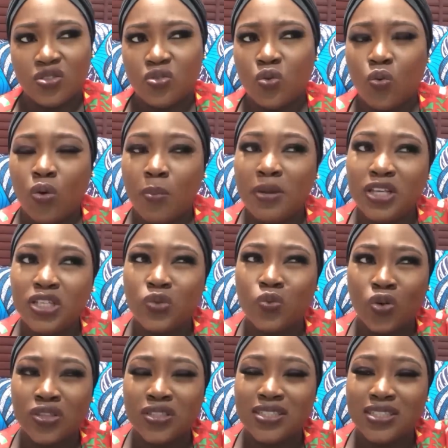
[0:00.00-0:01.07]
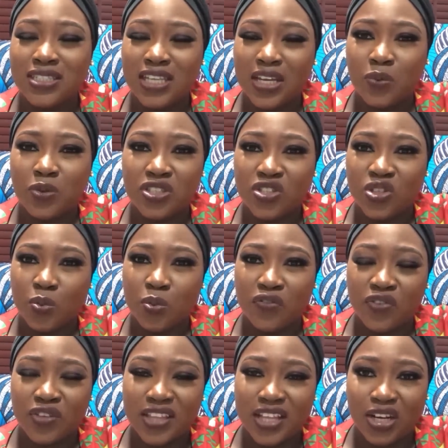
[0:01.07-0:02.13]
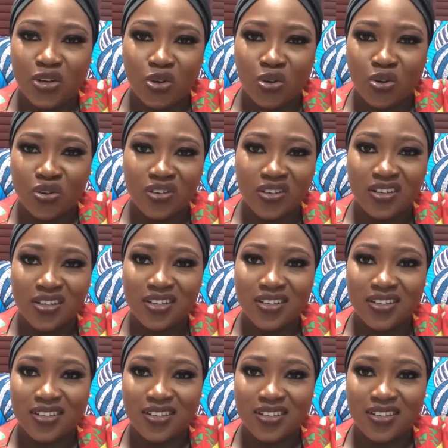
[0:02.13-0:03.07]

So what makes one stay with someone for that long?